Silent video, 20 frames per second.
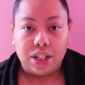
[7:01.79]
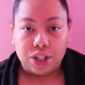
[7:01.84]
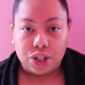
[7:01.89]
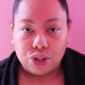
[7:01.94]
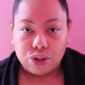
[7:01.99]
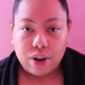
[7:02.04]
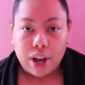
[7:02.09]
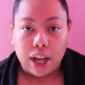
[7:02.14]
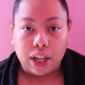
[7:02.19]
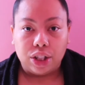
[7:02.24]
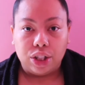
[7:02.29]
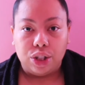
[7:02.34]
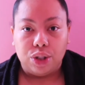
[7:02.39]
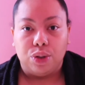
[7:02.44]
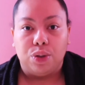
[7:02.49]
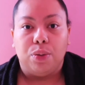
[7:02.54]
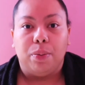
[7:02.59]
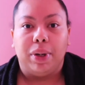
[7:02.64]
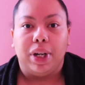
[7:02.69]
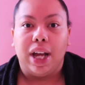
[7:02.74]
distract
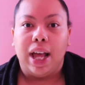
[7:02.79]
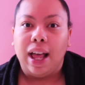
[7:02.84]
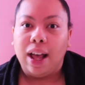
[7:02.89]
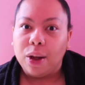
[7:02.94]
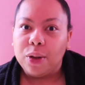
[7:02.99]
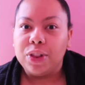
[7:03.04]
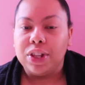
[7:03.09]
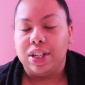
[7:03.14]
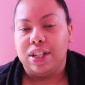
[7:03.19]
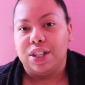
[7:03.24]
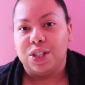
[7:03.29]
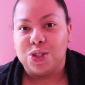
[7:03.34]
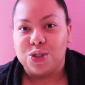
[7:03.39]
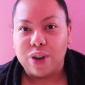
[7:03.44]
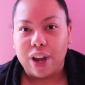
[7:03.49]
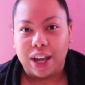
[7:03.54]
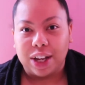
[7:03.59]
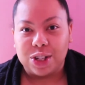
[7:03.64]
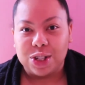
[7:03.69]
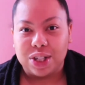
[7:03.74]
you, but a healthy
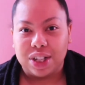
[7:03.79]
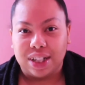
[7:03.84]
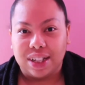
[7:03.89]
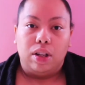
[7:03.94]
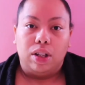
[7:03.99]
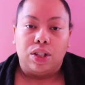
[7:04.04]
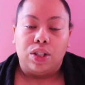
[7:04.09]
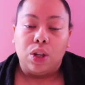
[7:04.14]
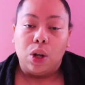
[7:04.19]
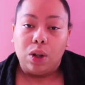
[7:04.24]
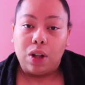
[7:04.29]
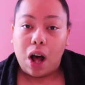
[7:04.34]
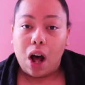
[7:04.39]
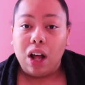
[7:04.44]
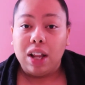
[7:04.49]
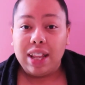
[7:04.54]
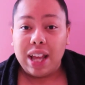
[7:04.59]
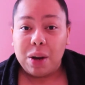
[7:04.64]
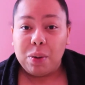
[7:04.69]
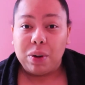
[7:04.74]
distraction. So
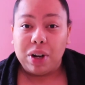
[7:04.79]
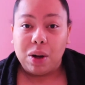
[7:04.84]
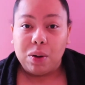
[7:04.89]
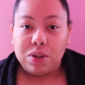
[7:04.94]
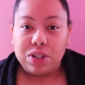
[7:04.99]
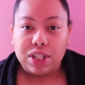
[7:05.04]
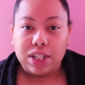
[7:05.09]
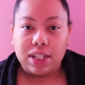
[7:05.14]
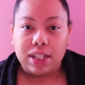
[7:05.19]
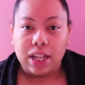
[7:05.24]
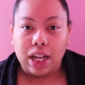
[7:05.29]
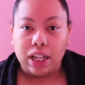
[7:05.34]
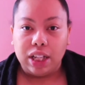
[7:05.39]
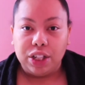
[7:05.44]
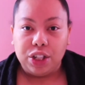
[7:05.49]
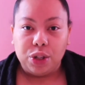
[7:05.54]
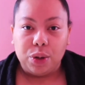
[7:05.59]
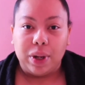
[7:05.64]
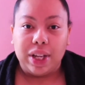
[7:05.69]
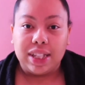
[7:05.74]
all that what I was just
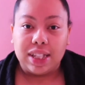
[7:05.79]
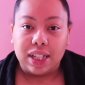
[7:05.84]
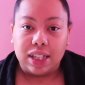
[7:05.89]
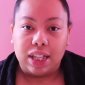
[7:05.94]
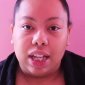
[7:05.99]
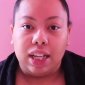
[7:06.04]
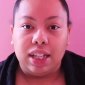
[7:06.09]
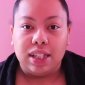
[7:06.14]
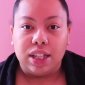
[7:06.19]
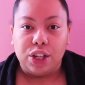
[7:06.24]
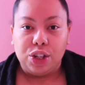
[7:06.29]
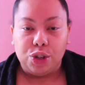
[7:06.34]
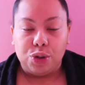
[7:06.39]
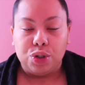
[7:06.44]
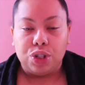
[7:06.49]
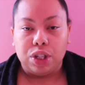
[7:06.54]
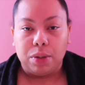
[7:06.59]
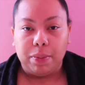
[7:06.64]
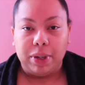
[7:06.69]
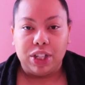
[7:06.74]
telling you is the things that you
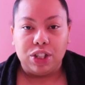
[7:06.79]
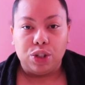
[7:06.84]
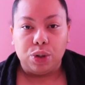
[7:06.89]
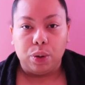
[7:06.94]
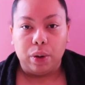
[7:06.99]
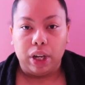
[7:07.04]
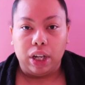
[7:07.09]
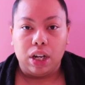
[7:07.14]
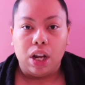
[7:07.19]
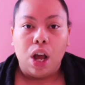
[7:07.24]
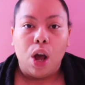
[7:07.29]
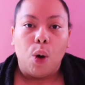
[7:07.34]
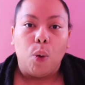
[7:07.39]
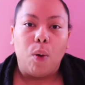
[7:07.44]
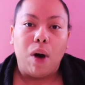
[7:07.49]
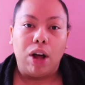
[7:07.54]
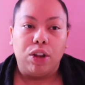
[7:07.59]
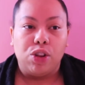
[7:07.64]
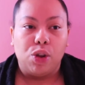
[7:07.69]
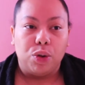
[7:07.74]
should be doing
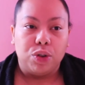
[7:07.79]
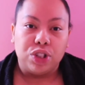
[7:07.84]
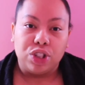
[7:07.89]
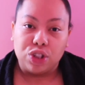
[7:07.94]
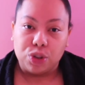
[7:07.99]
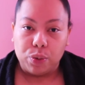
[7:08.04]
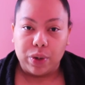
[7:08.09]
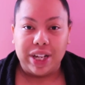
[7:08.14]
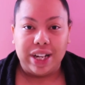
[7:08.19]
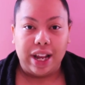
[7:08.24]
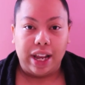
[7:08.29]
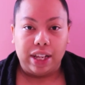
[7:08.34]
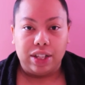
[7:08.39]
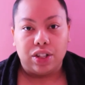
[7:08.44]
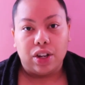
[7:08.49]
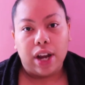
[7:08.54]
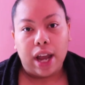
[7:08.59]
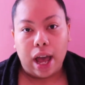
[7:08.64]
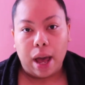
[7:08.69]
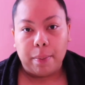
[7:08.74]
while those 3 days
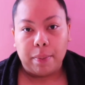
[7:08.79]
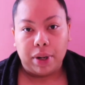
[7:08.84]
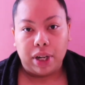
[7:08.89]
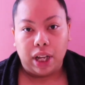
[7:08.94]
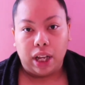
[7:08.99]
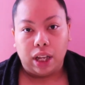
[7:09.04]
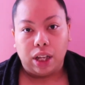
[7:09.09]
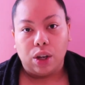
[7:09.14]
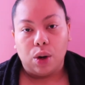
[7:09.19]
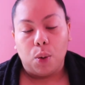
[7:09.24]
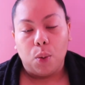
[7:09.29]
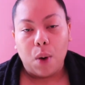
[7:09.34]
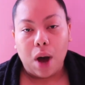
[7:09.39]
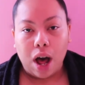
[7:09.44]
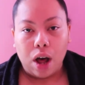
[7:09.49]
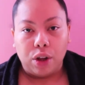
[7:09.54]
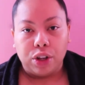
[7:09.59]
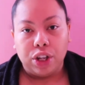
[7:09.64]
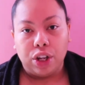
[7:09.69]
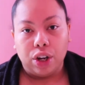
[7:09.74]
are happening,
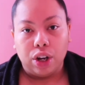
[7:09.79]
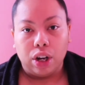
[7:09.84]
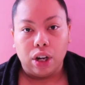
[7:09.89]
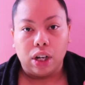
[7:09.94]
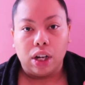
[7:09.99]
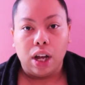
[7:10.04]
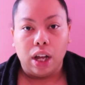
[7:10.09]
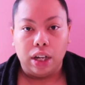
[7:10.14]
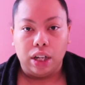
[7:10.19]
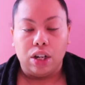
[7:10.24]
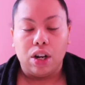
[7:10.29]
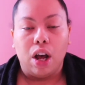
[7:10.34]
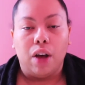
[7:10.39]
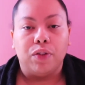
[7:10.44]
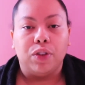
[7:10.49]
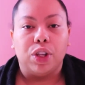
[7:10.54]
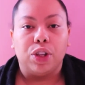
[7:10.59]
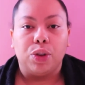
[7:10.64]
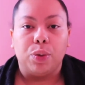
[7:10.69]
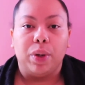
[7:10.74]
while you're cutting
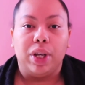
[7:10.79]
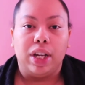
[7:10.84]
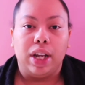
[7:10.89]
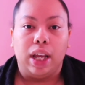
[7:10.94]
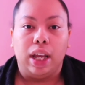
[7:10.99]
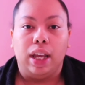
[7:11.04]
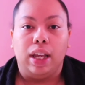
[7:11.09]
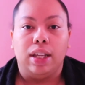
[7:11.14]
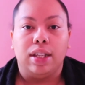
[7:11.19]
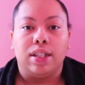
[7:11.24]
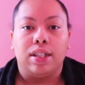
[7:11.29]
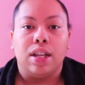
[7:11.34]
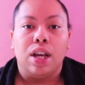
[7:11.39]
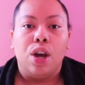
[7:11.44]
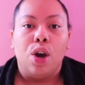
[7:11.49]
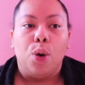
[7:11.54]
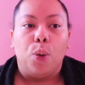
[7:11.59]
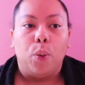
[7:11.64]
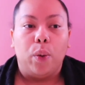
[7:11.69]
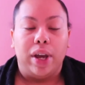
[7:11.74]
off the 3 days
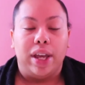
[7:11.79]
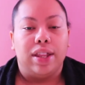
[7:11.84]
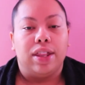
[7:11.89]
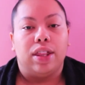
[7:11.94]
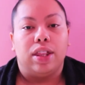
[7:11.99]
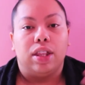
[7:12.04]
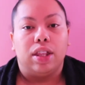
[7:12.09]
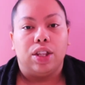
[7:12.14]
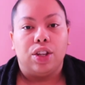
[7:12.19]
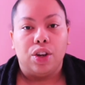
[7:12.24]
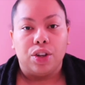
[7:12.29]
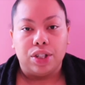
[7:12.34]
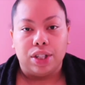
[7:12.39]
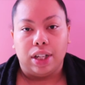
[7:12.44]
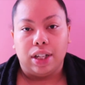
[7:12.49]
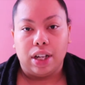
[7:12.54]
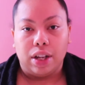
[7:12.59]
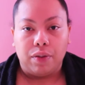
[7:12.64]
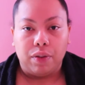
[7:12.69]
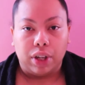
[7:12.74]
with your
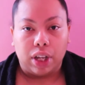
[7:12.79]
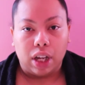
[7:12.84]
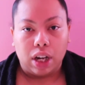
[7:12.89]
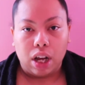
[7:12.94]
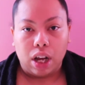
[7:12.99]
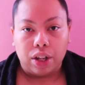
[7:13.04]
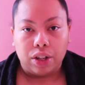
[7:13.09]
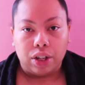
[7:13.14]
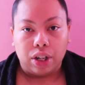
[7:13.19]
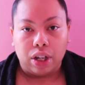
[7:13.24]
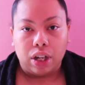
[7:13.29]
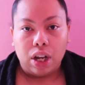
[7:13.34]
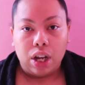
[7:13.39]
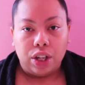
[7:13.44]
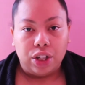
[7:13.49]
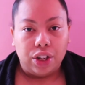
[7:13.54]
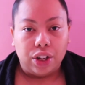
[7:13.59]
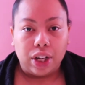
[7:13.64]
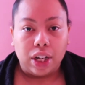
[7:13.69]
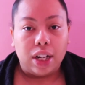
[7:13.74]
significant other.
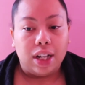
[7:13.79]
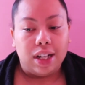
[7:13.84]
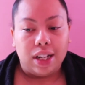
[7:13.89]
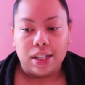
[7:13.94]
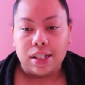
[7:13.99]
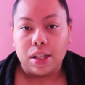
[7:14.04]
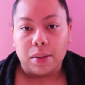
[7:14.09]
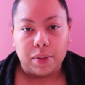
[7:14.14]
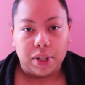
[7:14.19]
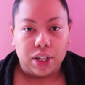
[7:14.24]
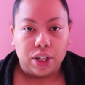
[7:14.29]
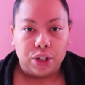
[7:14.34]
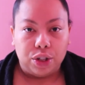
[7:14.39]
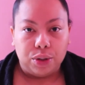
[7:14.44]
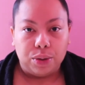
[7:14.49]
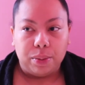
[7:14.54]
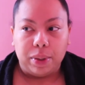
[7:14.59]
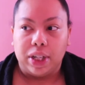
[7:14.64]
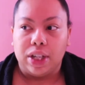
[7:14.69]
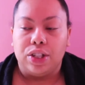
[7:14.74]
You're gonna need something to
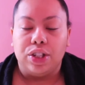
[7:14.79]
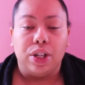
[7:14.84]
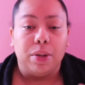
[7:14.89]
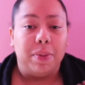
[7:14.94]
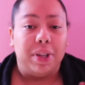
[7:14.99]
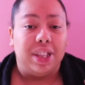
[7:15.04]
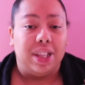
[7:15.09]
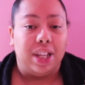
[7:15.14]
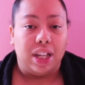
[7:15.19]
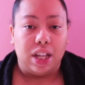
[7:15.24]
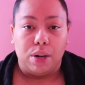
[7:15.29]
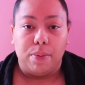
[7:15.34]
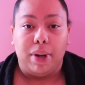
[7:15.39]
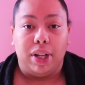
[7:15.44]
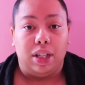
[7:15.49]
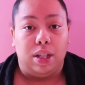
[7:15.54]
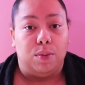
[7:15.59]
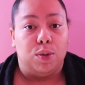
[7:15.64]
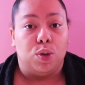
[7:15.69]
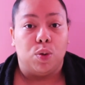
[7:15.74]
do because you're gonna be thinking
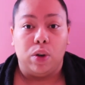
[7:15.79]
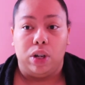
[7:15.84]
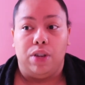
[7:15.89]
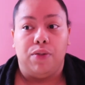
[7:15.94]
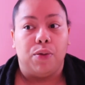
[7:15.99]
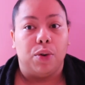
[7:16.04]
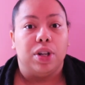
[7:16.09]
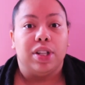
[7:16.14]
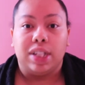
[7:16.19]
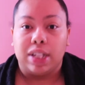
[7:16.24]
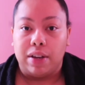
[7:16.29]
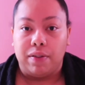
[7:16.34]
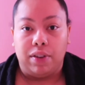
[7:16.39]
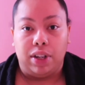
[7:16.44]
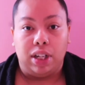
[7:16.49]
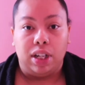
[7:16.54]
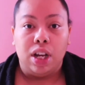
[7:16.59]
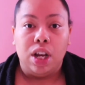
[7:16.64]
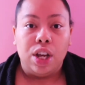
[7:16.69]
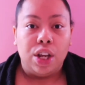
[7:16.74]
about them
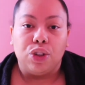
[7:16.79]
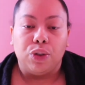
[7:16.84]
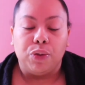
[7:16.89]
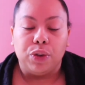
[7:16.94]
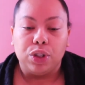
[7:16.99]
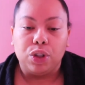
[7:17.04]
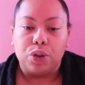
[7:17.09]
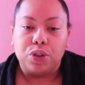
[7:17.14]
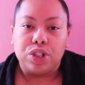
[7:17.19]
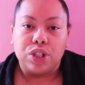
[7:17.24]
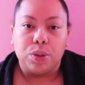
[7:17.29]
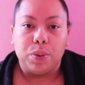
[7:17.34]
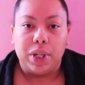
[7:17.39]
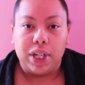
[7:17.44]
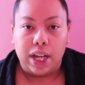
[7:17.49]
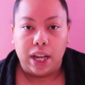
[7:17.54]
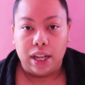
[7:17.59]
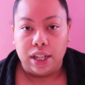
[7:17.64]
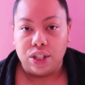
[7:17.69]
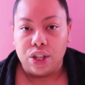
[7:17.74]
24/7. So for those 3
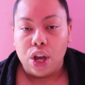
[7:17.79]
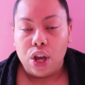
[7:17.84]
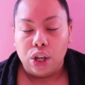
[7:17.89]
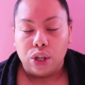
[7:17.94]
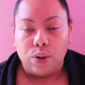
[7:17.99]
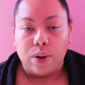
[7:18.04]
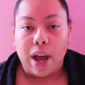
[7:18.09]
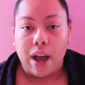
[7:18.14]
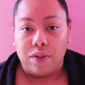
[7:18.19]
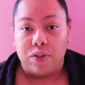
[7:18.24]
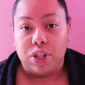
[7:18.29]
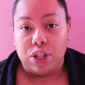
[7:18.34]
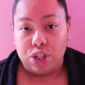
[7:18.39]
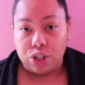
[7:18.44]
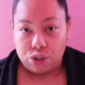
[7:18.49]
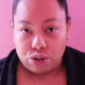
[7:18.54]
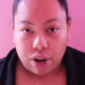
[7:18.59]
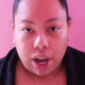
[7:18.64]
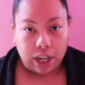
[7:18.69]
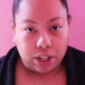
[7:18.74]
days, you have to
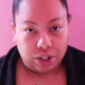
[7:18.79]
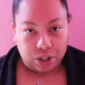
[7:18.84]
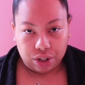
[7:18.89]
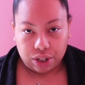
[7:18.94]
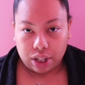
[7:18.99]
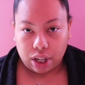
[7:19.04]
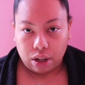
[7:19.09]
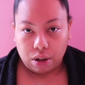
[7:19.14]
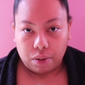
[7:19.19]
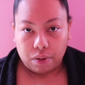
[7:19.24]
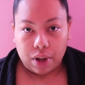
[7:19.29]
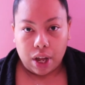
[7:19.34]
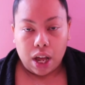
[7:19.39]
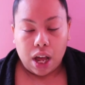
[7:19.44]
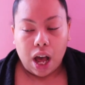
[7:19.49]
distract yourself.